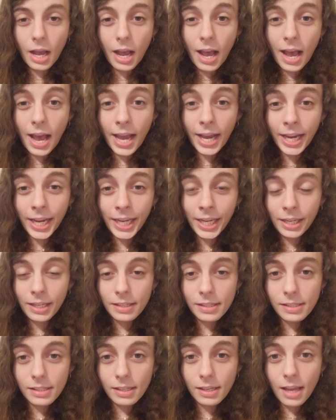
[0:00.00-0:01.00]
I
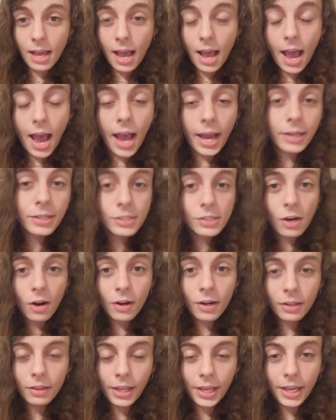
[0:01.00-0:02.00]
I
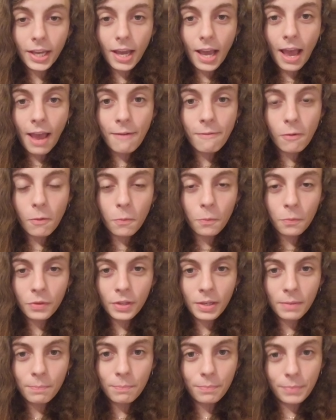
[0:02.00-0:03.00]
start like I've
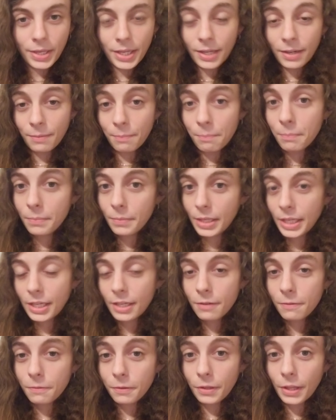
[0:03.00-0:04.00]
only been
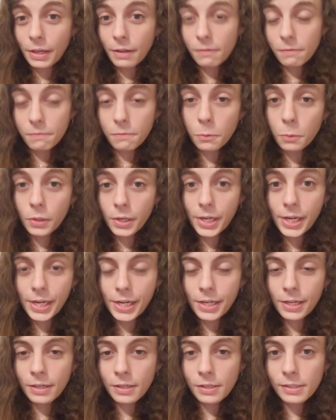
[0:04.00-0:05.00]
me for like 4
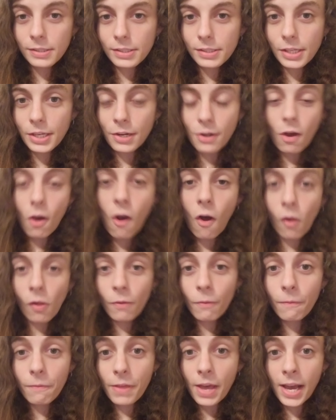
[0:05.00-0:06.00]
years and
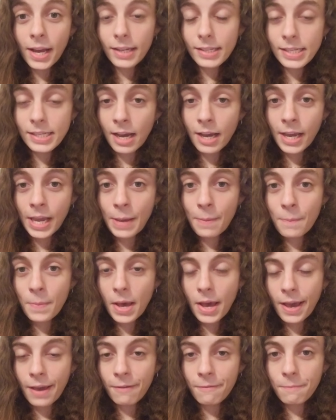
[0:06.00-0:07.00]
all of that time
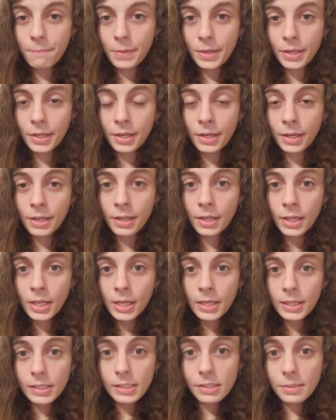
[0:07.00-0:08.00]
I've been
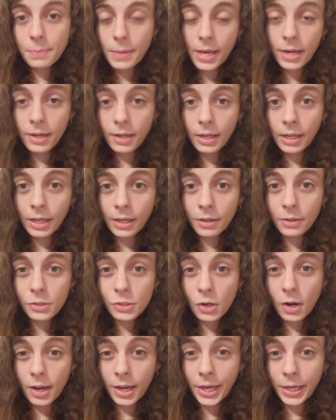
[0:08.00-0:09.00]
spending
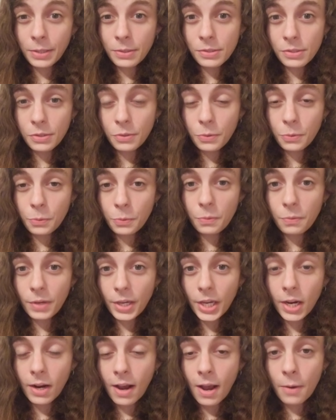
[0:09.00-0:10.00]
trying to
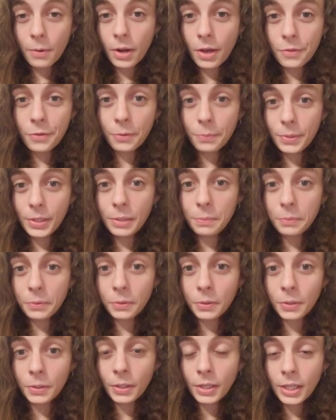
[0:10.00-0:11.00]
figure out other
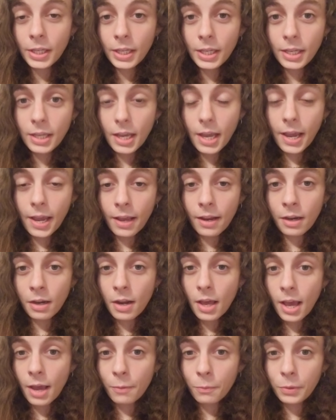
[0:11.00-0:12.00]
people
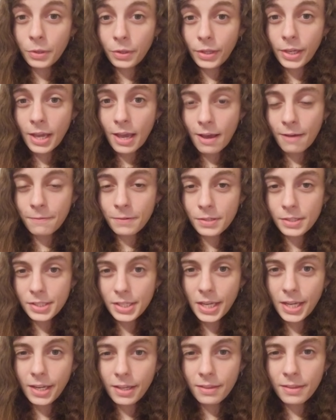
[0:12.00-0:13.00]
and I really haven't
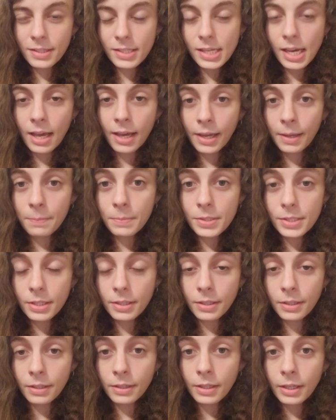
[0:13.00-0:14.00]
taken the time
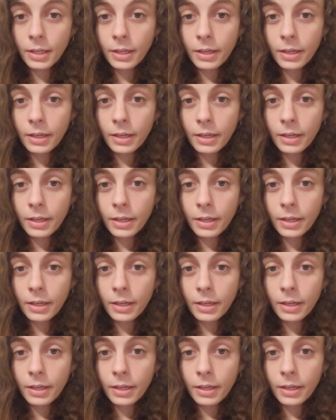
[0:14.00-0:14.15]
to